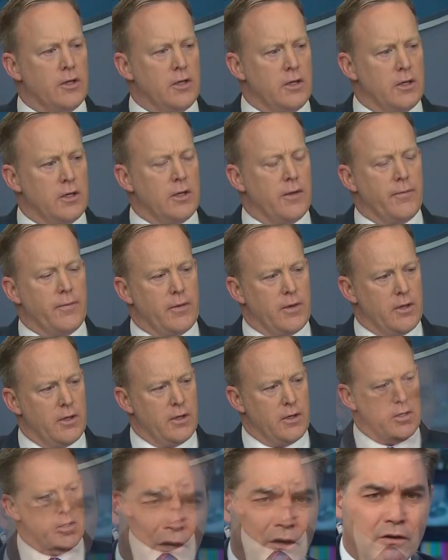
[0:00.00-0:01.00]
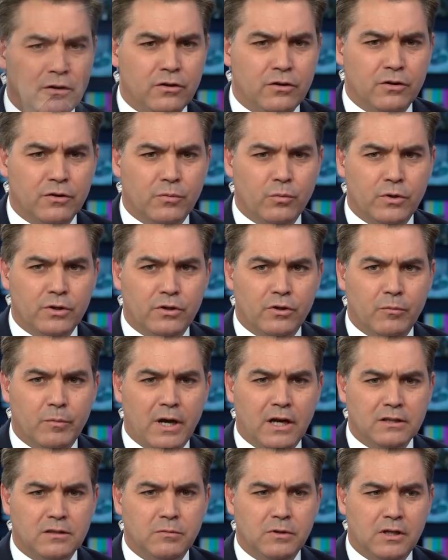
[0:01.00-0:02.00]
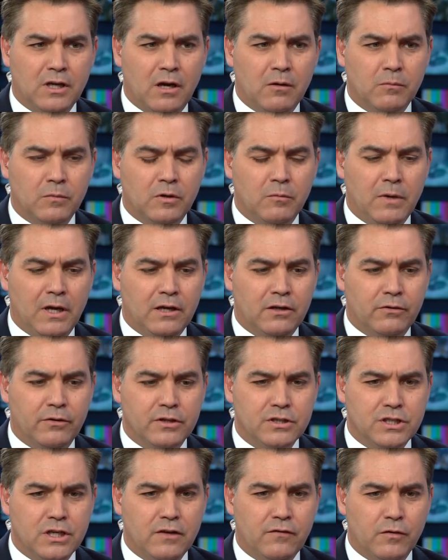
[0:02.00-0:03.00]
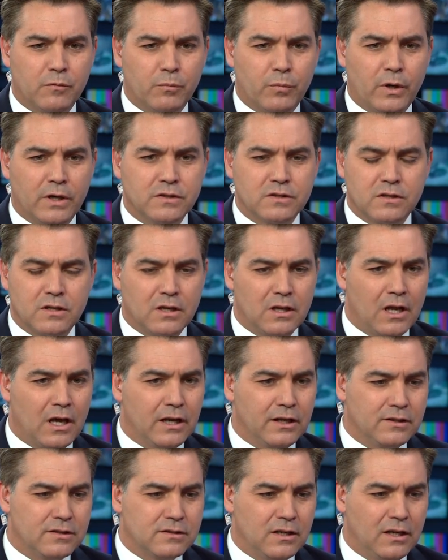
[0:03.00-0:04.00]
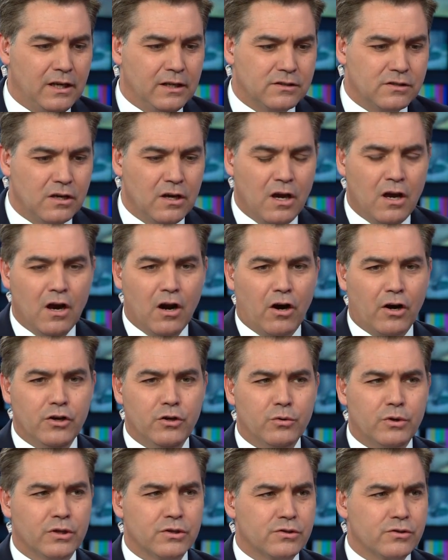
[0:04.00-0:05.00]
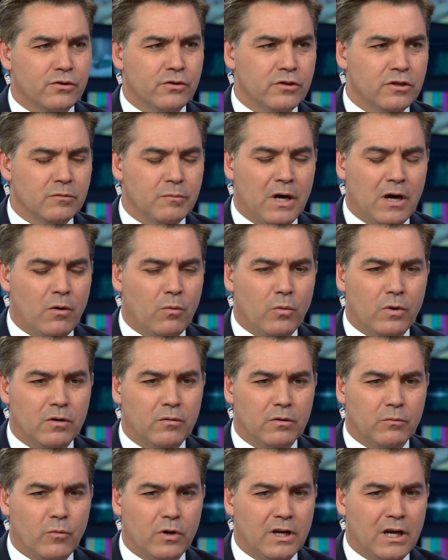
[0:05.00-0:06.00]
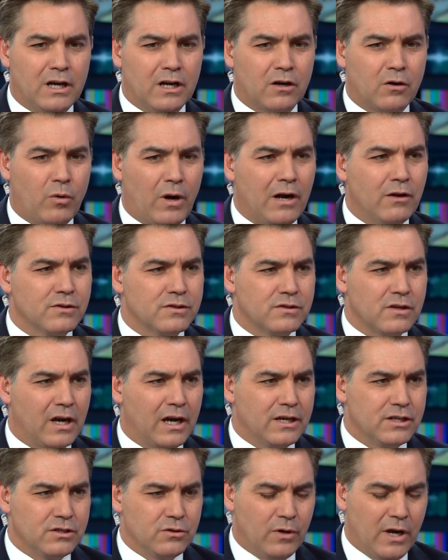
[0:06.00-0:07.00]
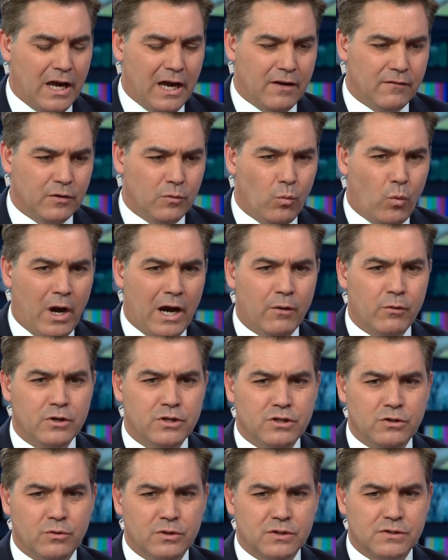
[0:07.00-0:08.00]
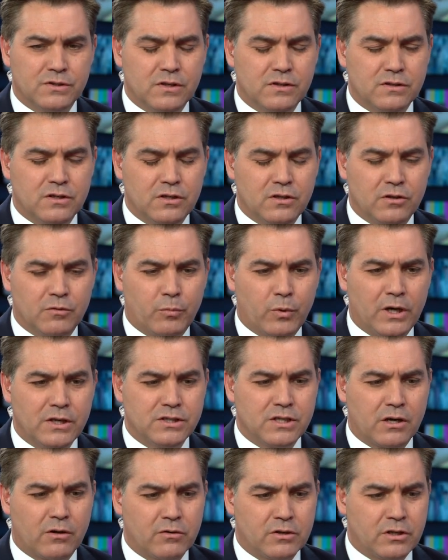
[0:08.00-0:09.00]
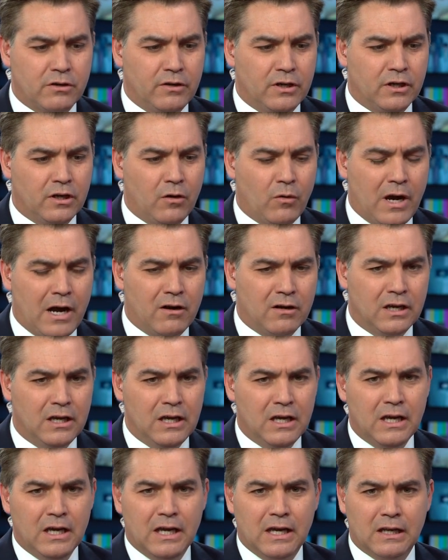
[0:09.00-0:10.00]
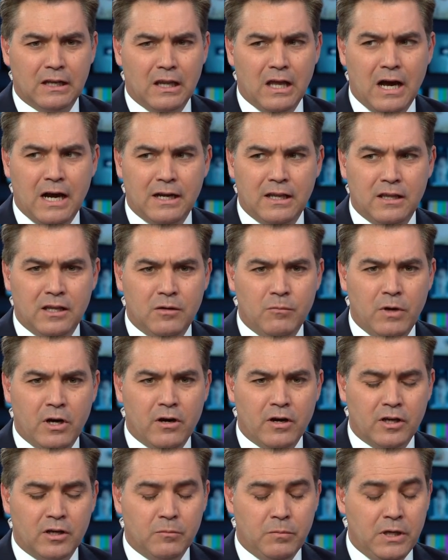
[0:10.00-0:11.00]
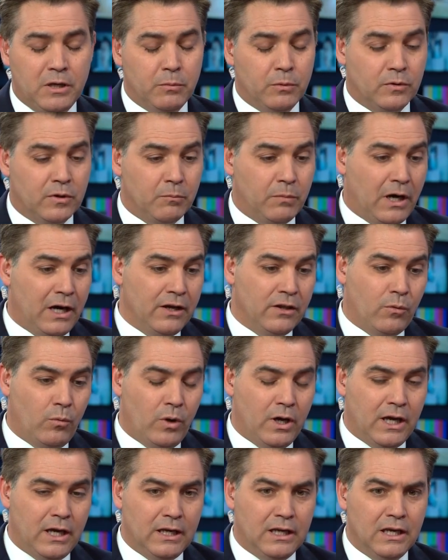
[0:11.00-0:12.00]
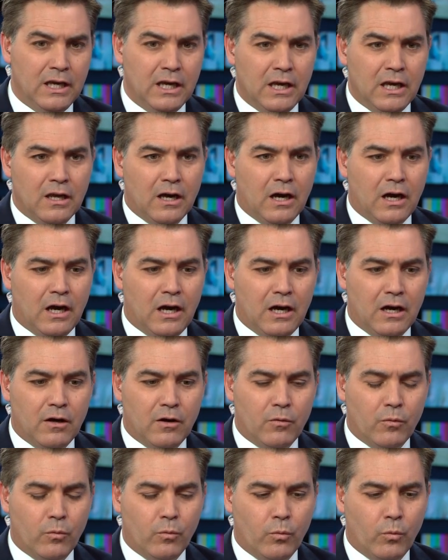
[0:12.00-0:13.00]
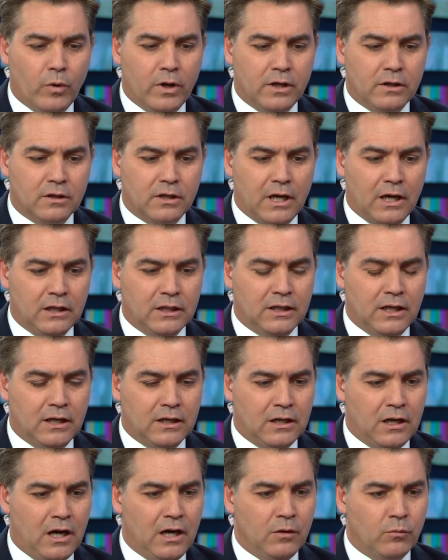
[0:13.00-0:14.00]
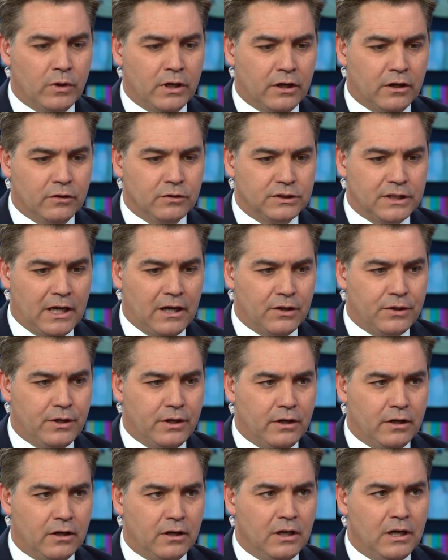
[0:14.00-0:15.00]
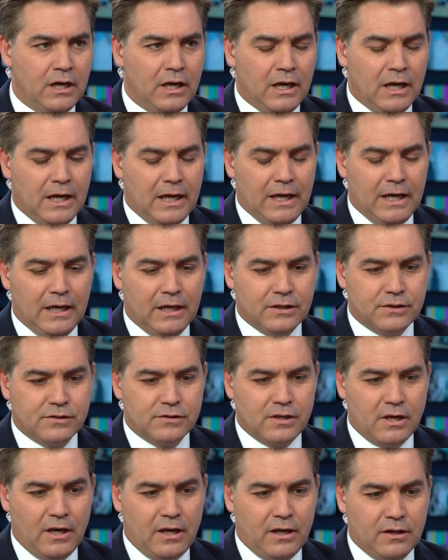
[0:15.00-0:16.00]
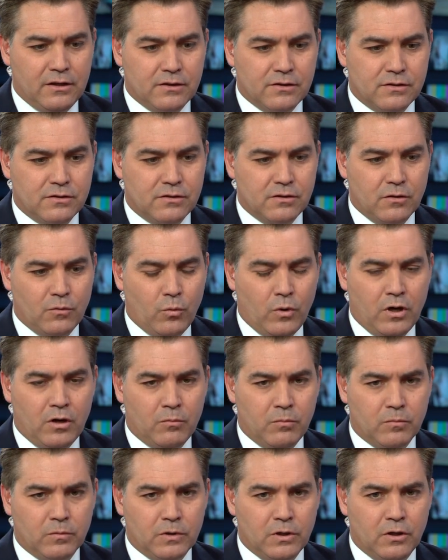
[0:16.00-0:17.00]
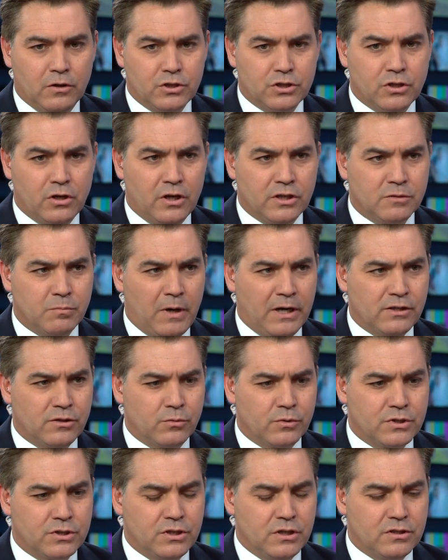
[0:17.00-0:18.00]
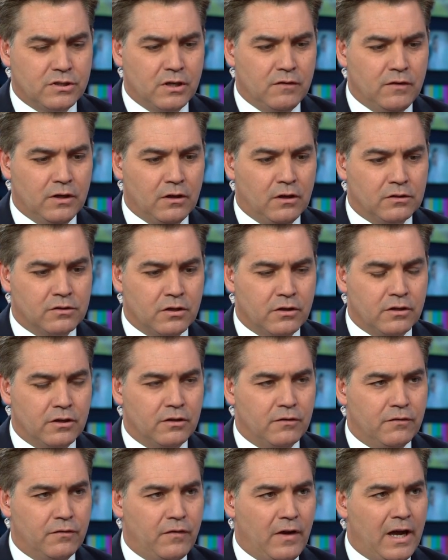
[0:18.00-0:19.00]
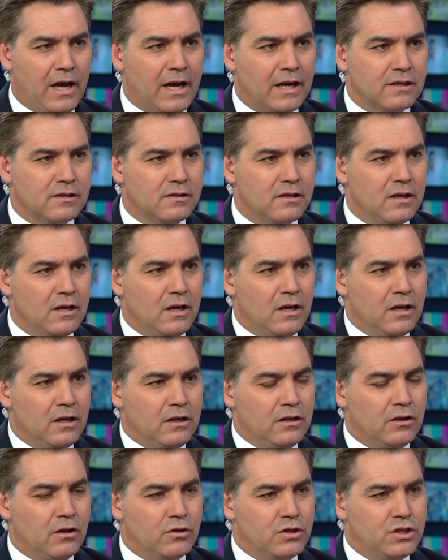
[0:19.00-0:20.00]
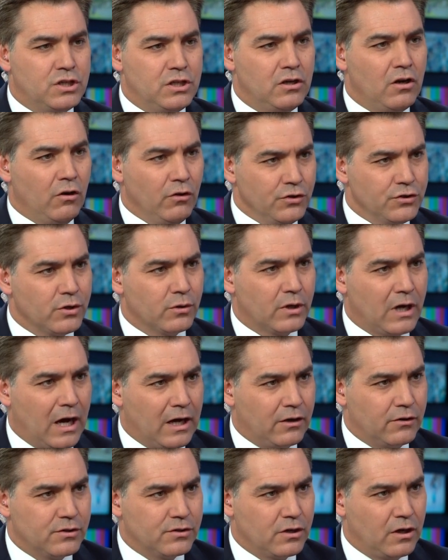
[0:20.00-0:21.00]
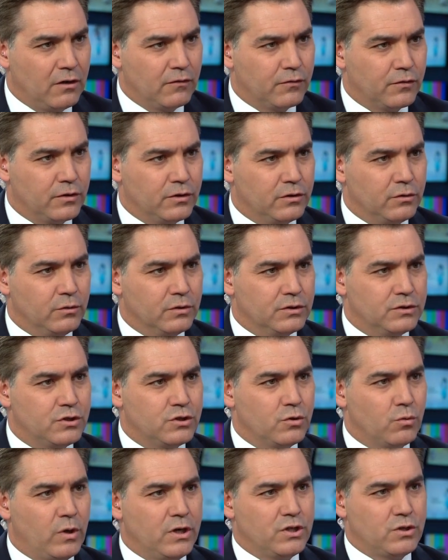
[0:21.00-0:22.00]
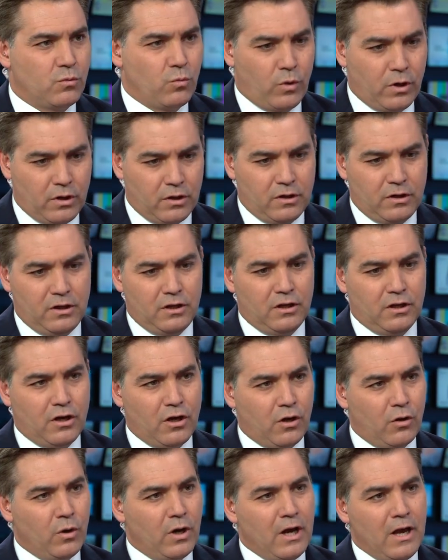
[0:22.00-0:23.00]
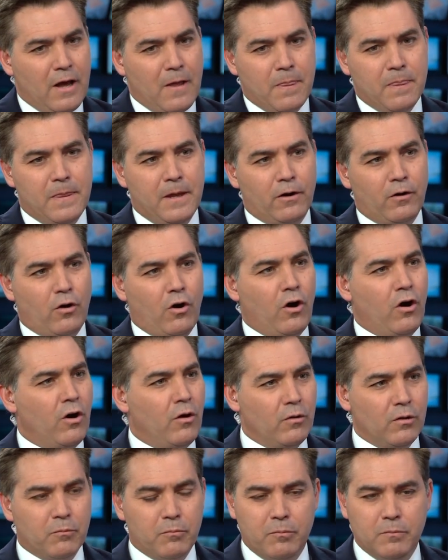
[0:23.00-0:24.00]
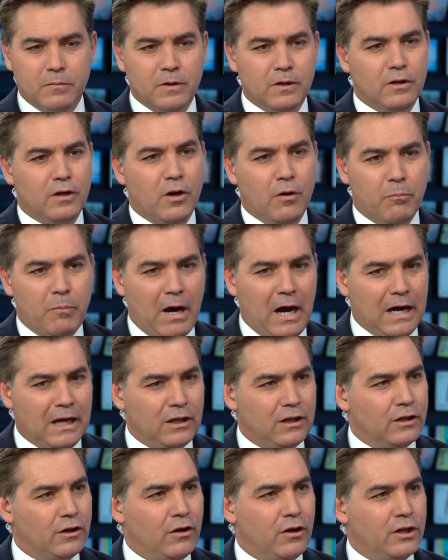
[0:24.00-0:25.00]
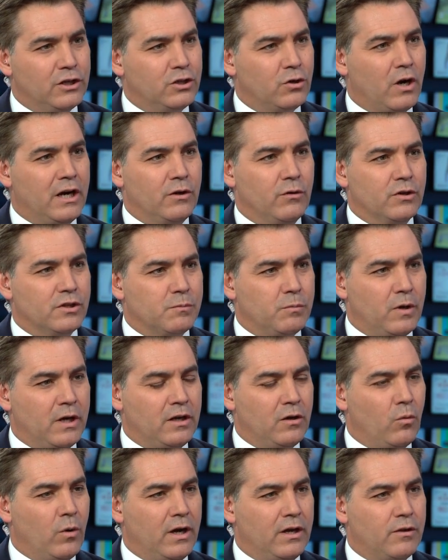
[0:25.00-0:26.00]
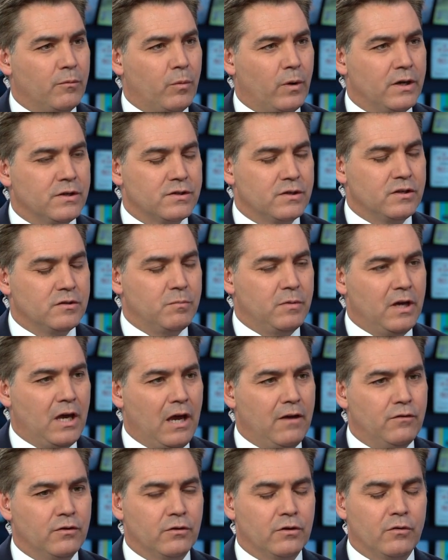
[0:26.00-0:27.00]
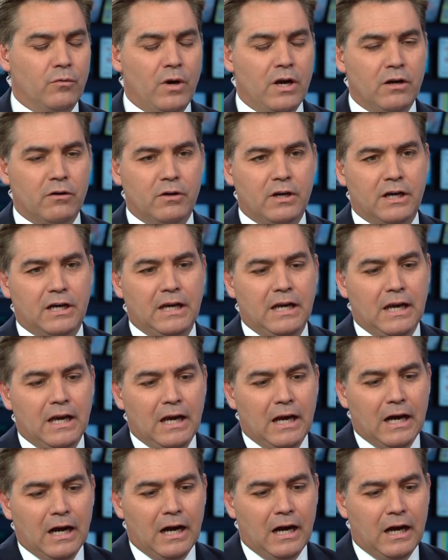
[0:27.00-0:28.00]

And uh, you know, why on earth, when you're about to become commander in chief and president of the United States, are you concerned about what, what kind of crowd size you have? And why would you insist that your press secretary go out and lie to the American people? And by the way, uh, when Kellyanne Conway goes out there and says, well, you know, Sean Spicer was just giving alternative facts you know, she also got herself into a situation where, mm. you know, they're all, you know, piling on trying to explain away the president's behavior and rhetoric. Right.